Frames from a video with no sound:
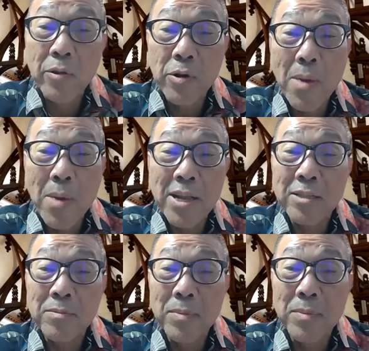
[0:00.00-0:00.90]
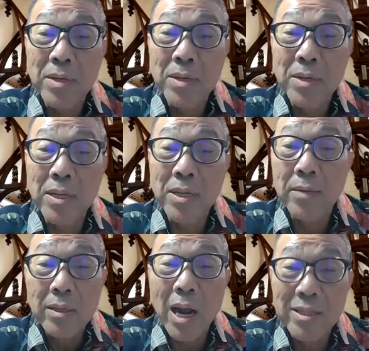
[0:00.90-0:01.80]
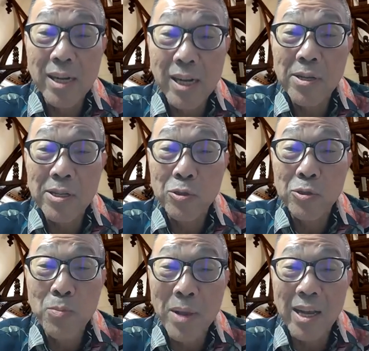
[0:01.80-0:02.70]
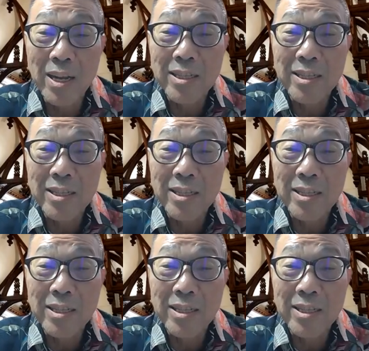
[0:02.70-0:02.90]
reminds me that our syllabus